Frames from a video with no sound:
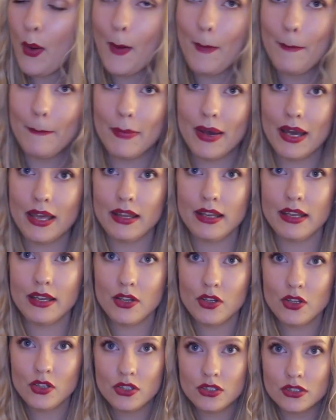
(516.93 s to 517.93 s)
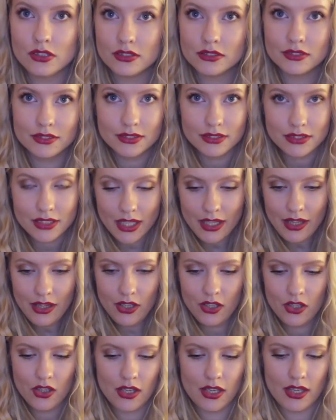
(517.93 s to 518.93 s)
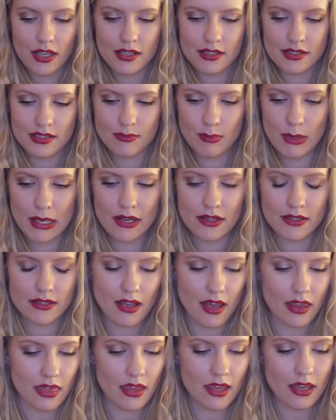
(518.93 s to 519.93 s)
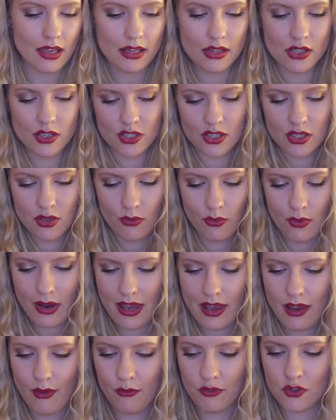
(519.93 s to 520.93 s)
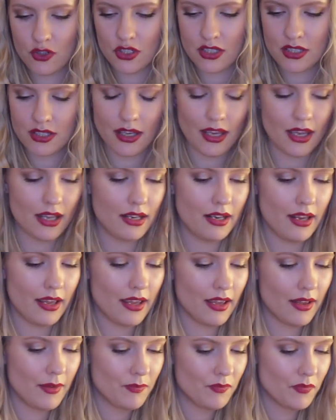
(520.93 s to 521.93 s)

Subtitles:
my little other cookies because I think it looks great if you just get like